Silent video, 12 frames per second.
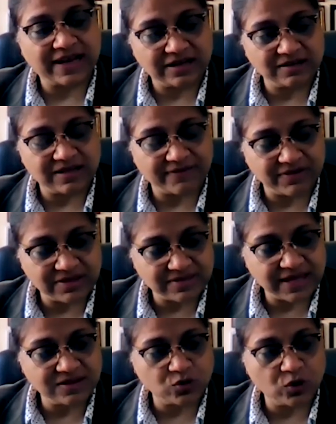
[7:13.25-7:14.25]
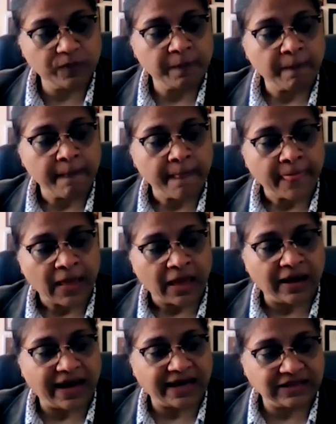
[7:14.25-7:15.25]
That is, having said so,
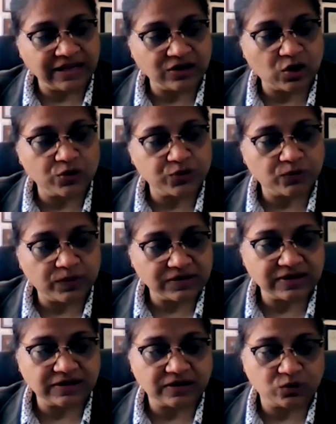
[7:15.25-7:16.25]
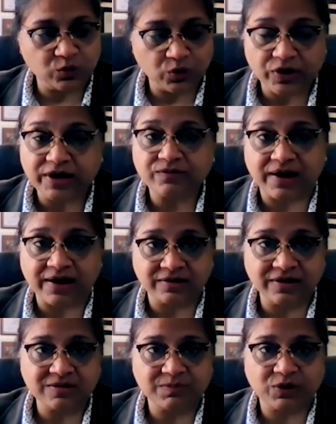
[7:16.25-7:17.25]
uh, I think it also works to your
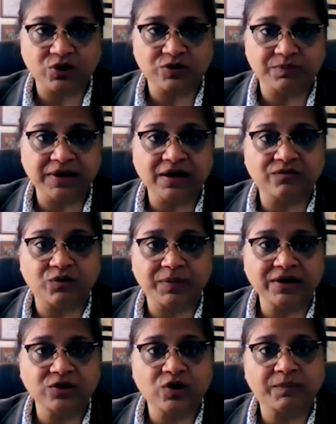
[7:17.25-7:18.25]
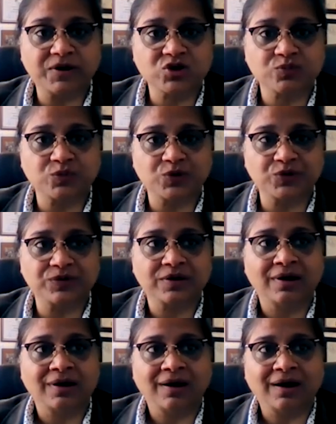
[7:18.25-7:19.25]
advantage, because being a woman, you are much more
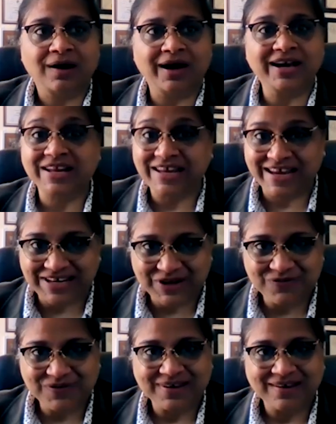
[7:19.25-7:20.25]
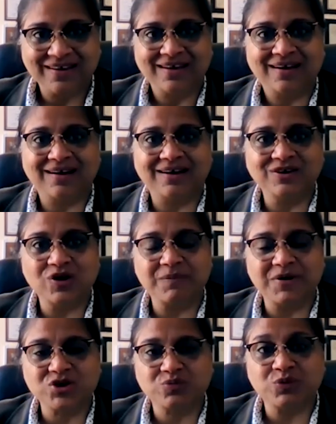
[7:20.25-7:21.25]
uh, creative, uh, mm. you
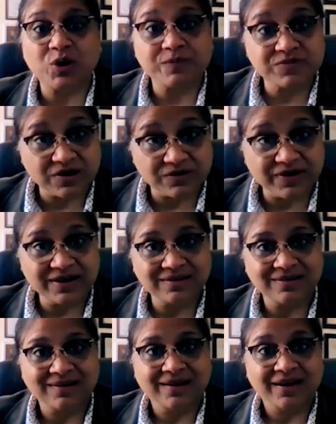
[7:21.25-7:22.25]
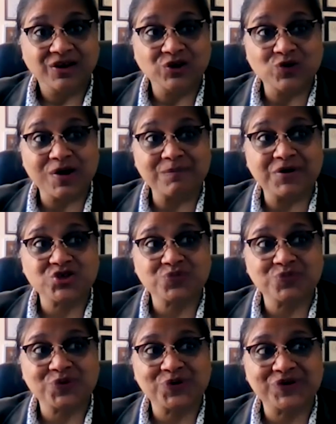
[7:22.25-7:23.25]
are much more observant. You are
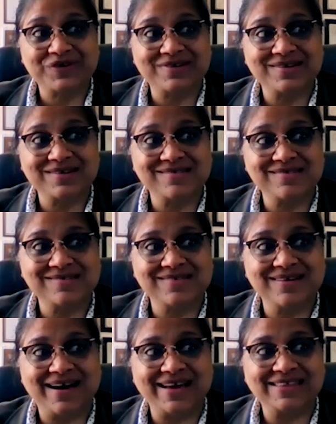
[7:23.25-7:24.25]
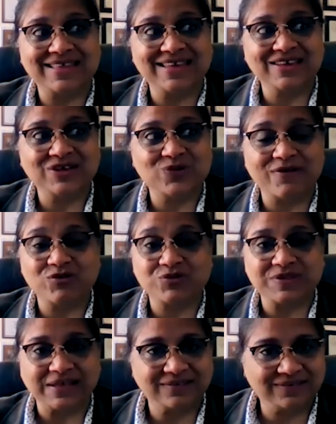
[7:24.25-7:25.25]
much more, uh, I think you have
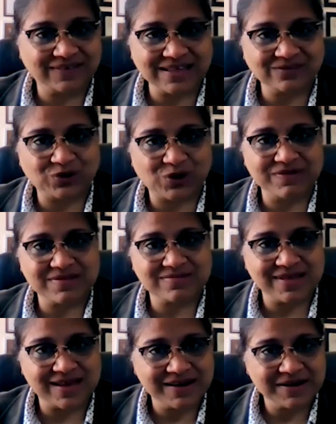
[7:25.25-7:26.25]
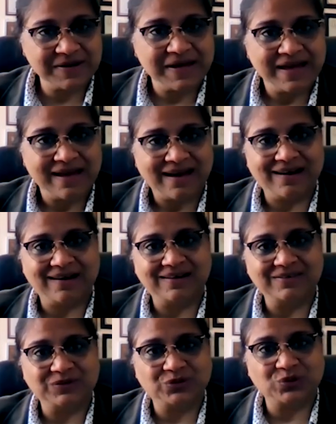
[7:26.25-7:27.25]
your sixth sense always there.
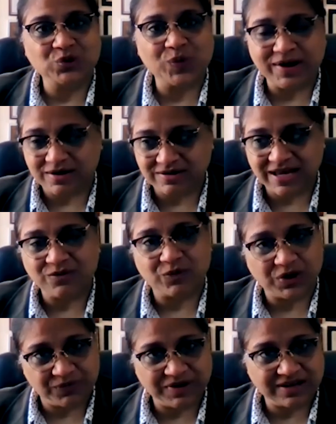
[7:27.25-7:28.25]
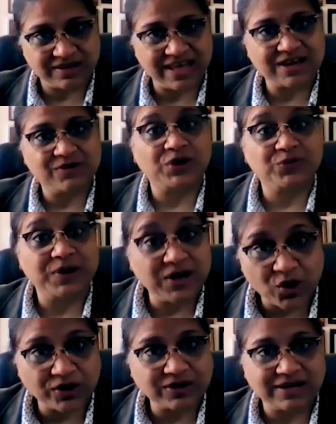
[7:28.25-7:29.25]
Uh, so you understand what will click, what
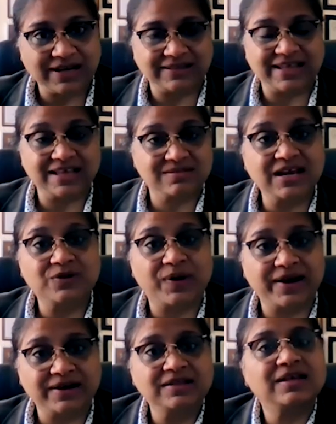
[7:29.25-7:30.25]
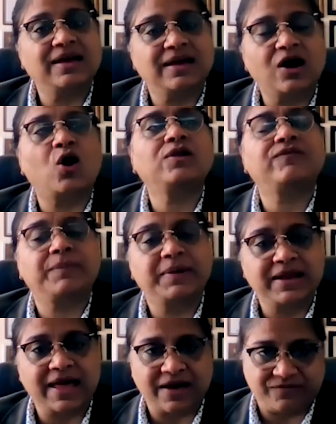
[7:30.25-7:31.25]
will not click. That's yeah. the advantage all
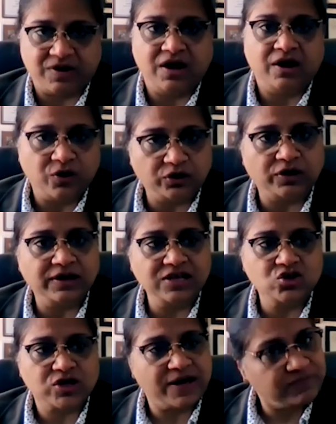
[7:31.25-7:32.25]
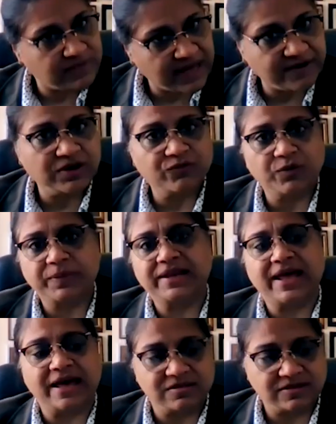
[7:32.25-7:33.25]
women have. Not yeah. only chefs, every woman
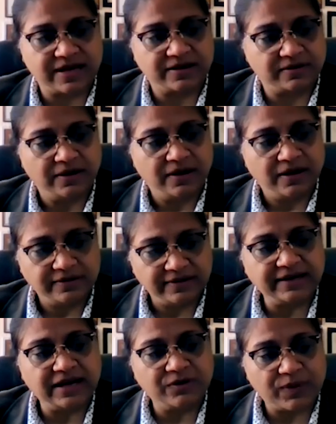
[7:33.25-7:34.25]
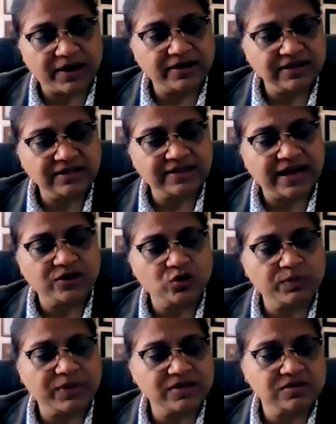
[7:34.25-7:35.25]
has that that advantage, and that you
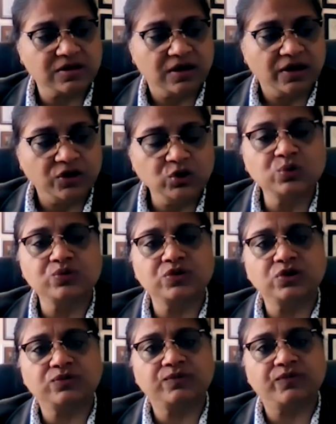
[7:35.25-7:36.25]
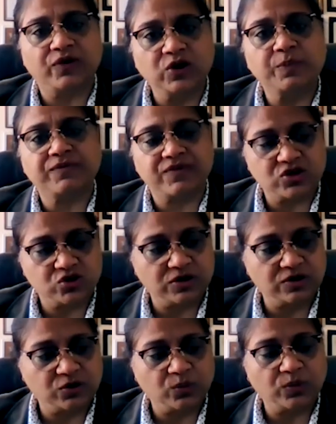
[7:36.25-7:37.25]
must use it for your
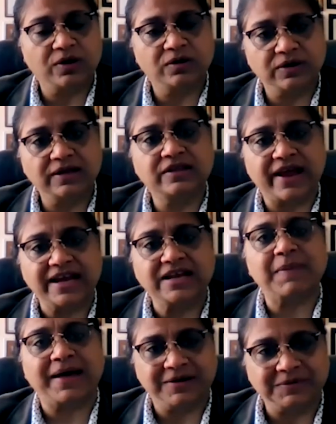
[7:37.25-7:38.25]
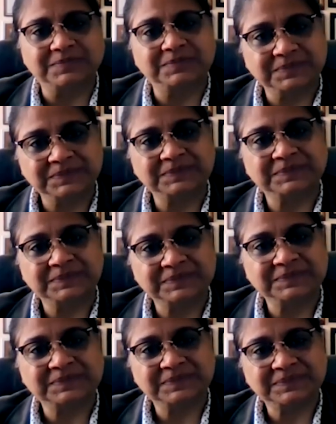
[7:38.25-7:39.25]
profession to, uh, in the right manner.
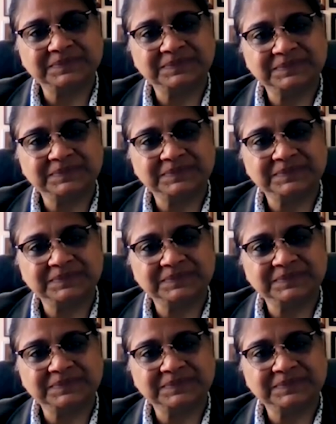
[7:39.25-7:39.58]
Right, right.